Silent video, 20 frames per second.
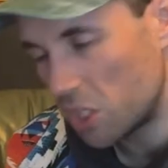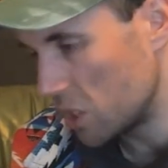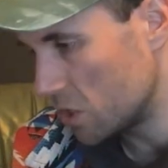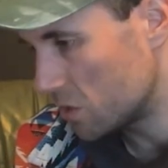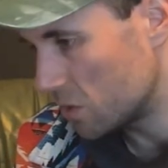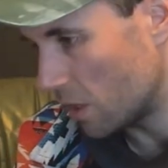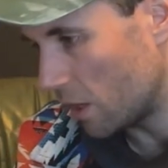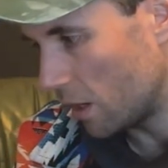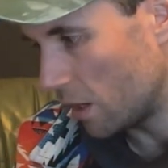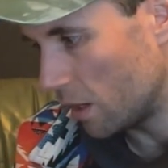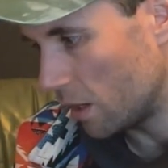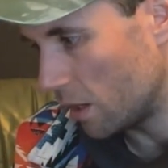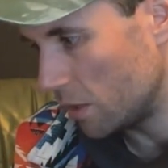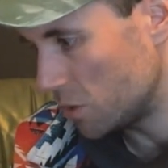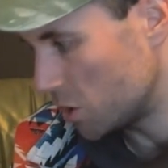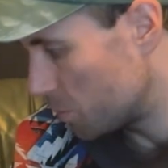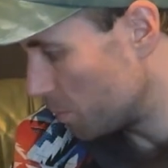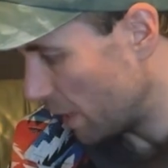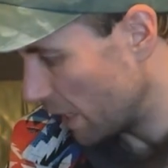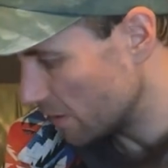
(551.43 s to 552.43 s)
is
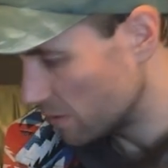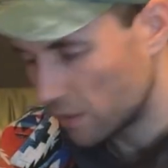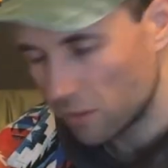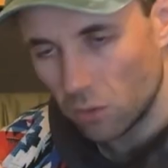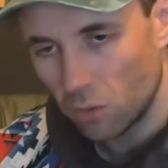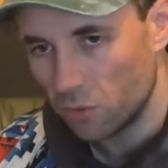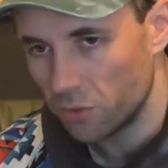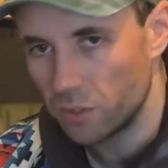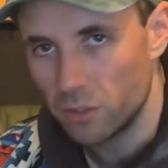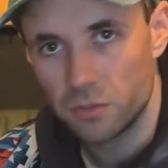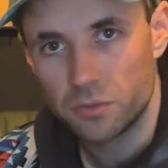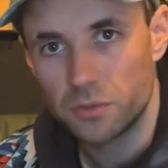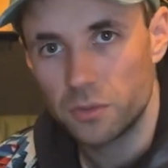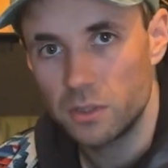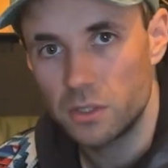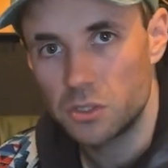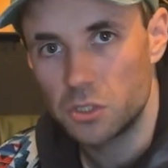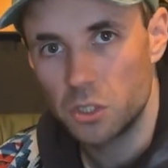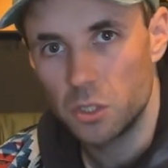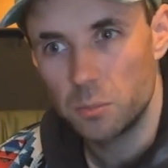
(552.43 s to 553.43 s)
just passing audio through
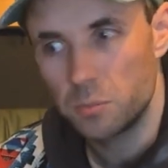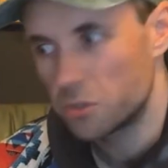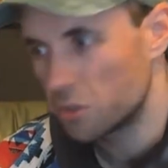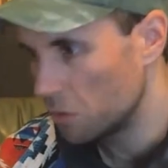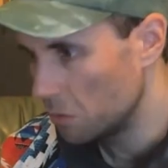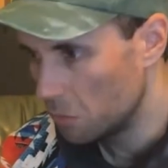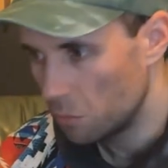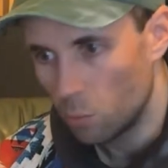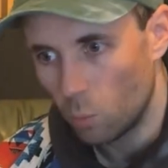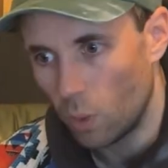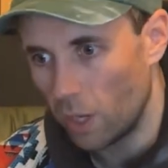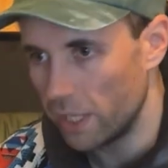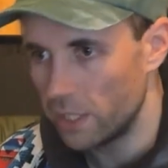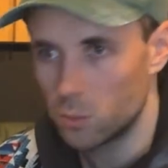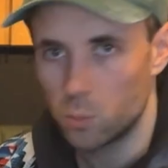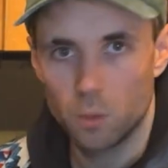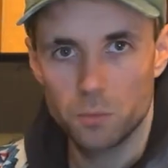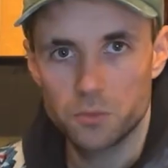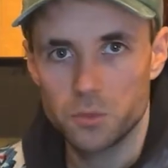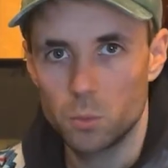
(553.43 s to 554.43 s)
the tubes, why you'd
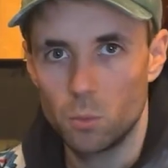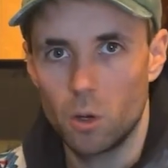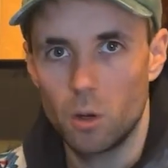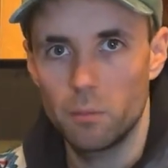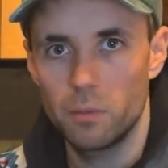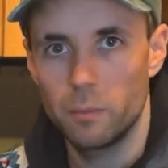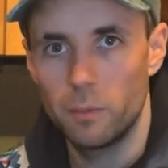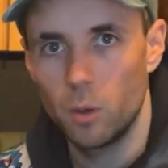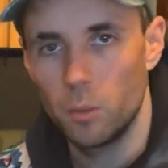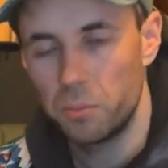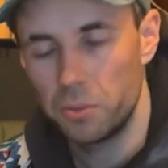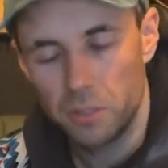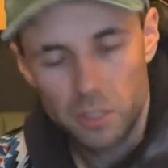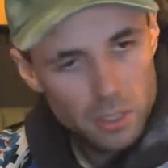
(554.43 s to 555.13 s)
want to warm them up.